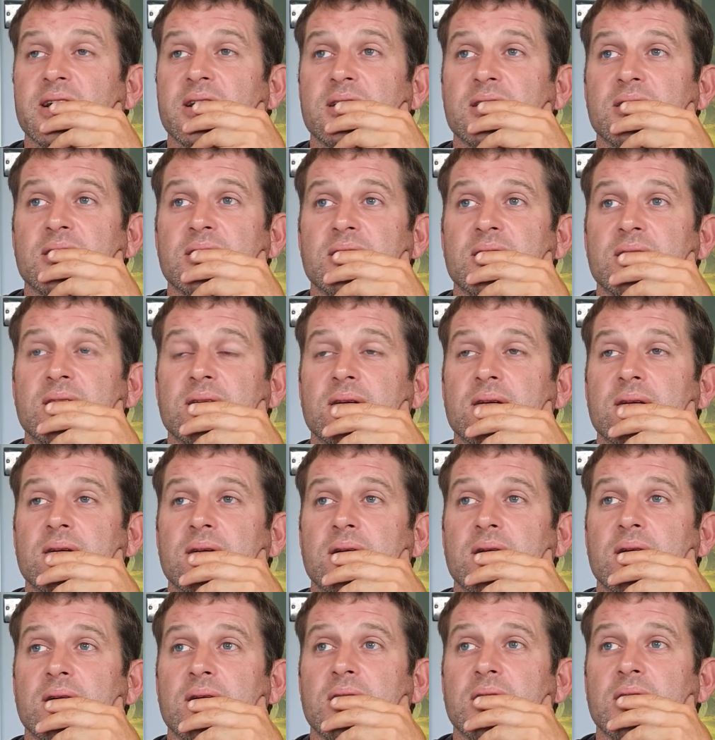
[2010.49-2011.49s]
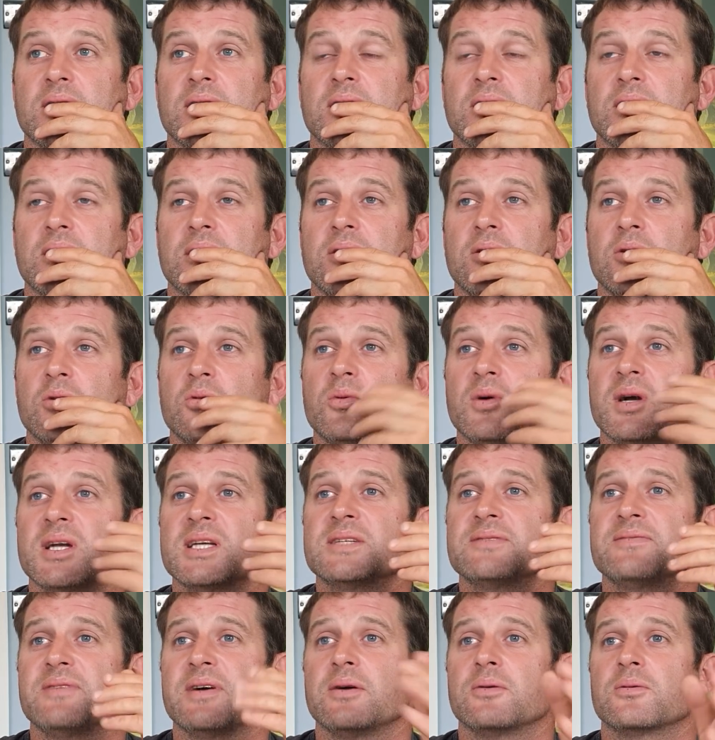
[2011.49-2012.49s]
And I
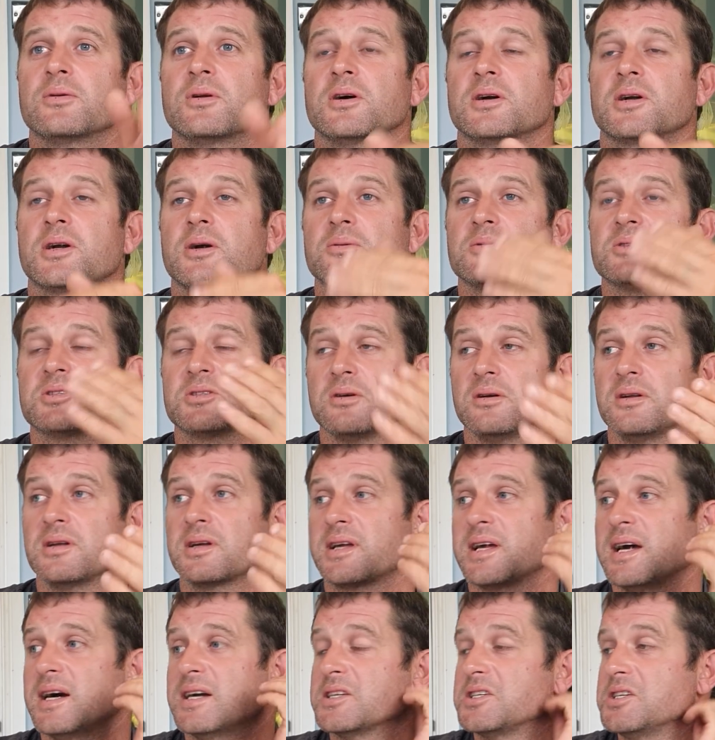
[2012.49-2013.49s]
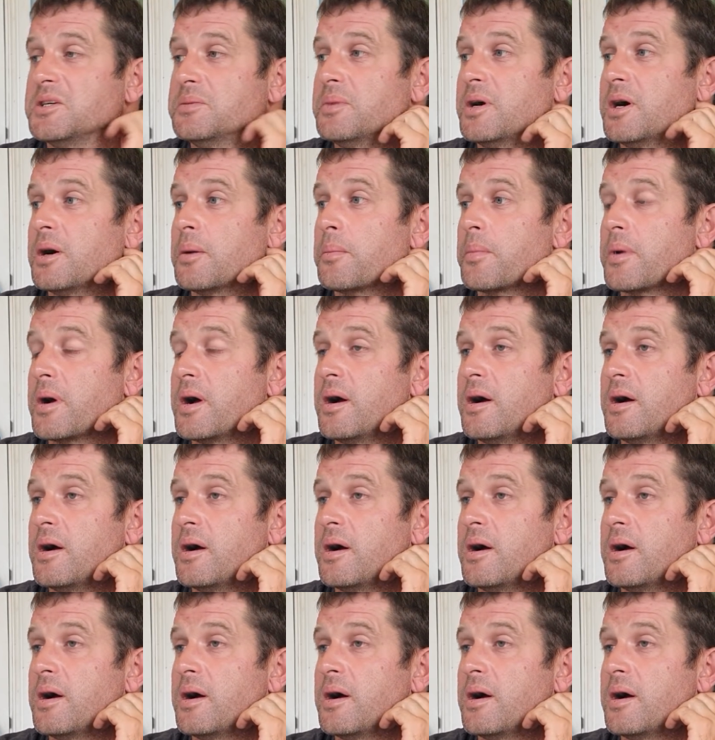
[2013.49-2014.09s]
always felt like I was trying to catch him up.